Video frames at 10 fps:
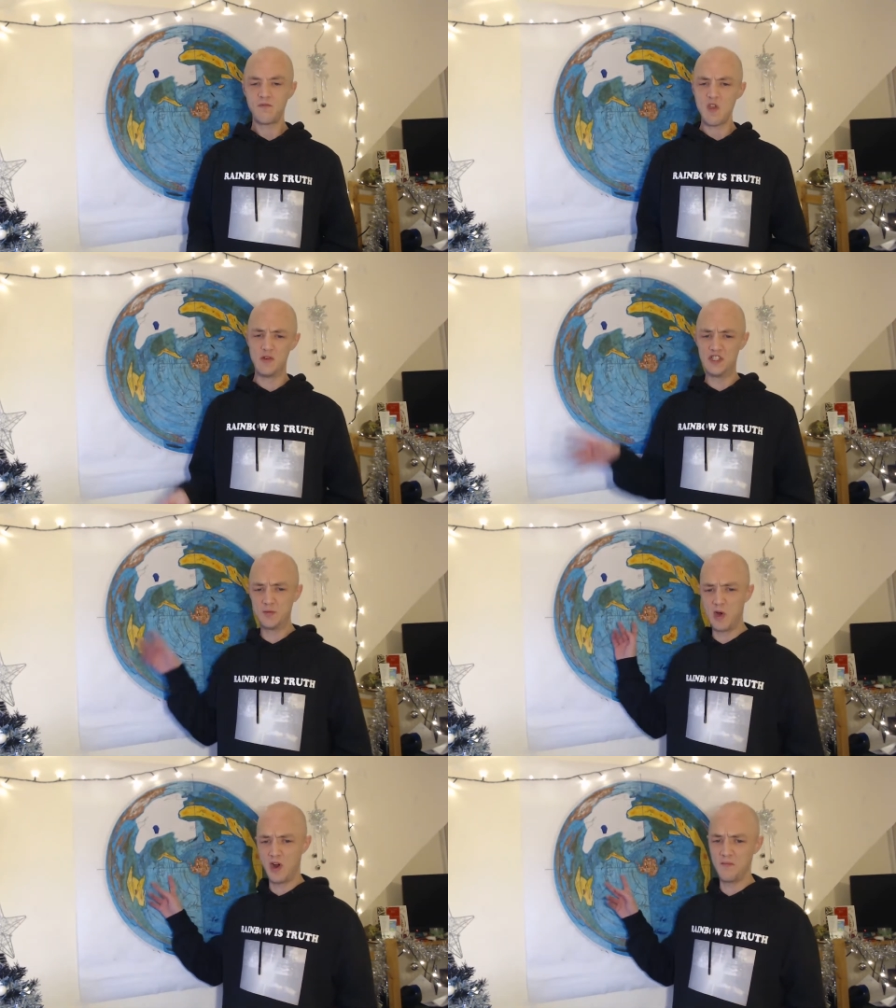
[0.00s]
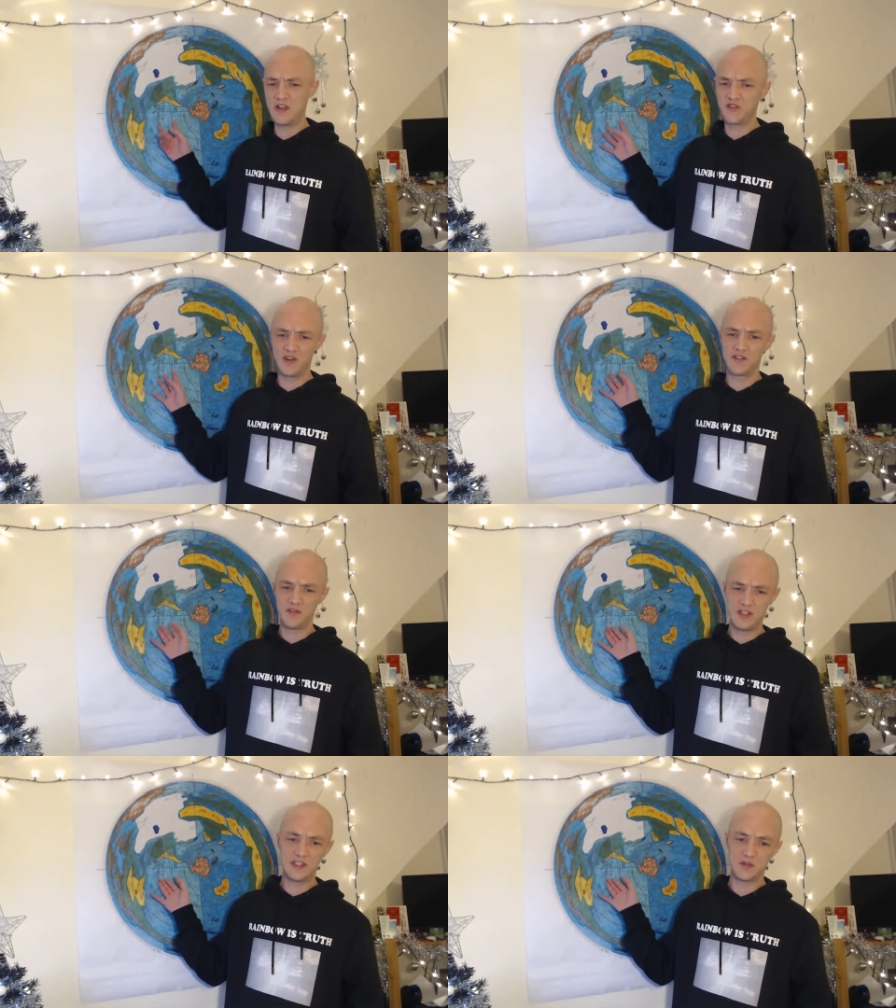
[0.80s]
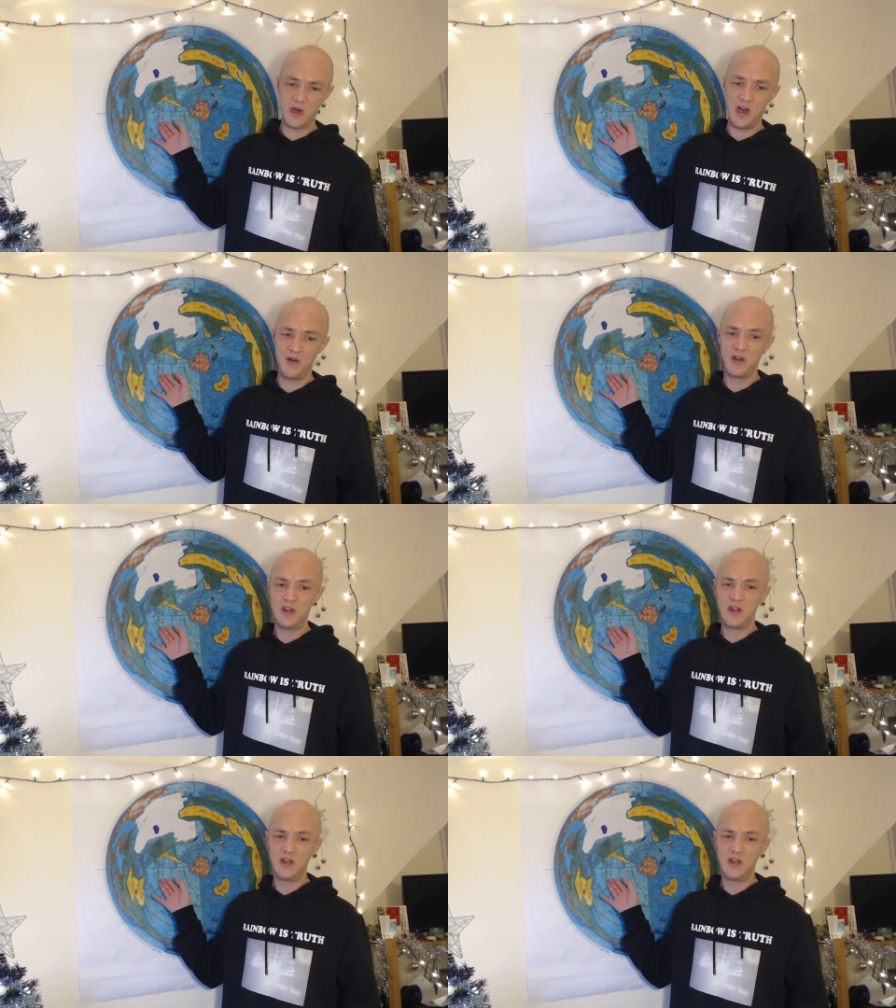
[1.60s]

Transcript: which is part of me trying to do this as well,